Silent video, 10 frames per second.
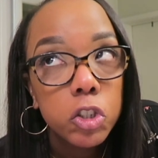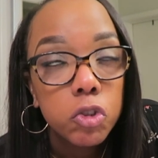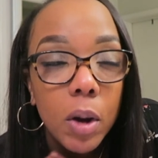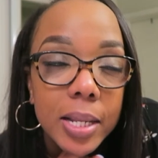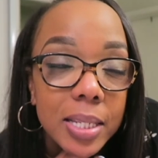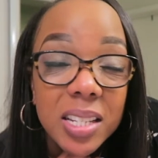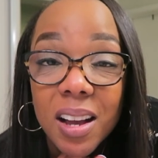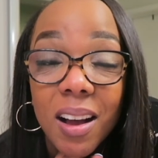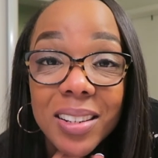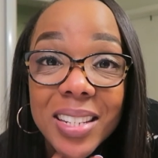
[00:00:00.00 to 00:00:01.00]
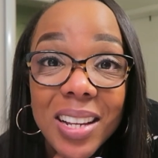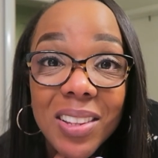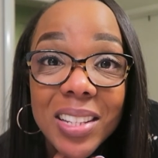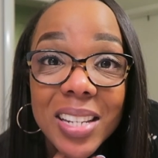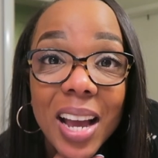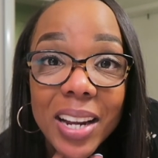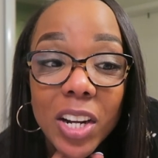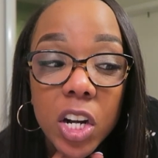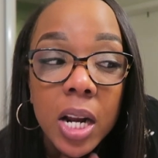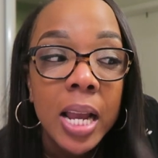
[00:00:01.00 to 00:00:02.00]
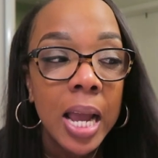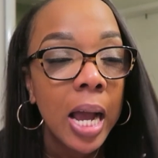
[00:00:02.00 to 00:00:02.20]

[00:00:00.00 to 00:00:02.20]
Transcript: dressed in cocktail attire.